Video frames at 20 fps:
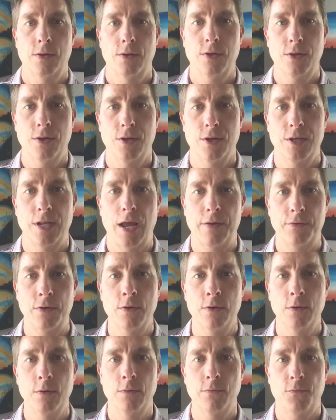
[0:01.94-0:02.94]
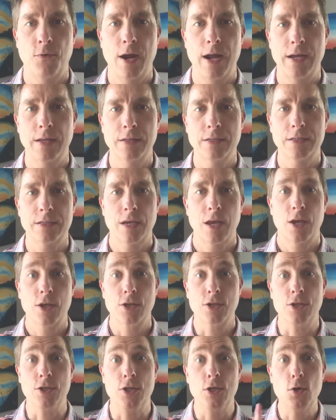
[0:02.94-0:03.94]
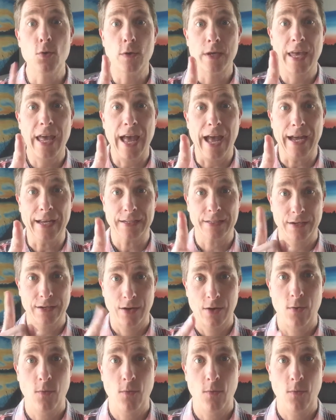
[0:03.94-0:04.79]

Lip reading: Good afternoon, friends. You get